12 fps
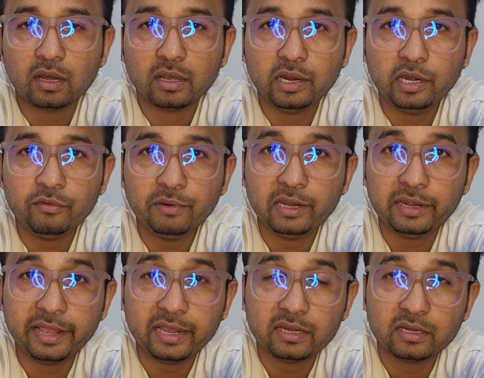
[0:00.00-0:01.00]
it will
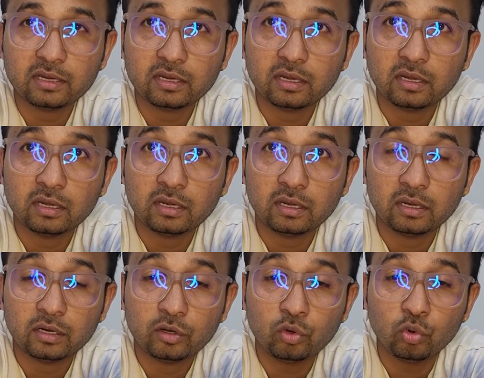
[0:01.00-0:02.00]
take
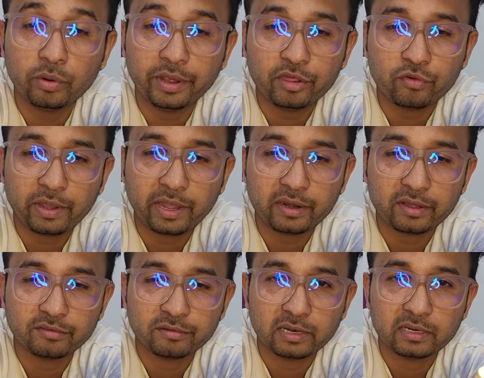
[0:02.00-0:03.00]
2 gauge wire as
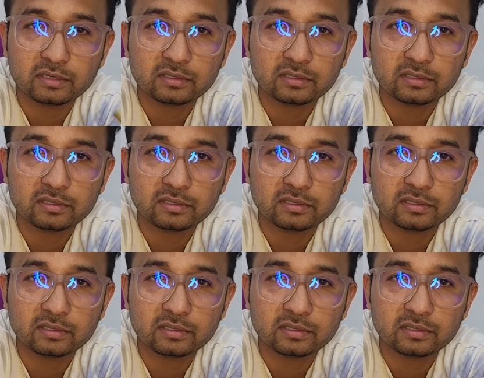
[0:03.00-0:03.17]
well.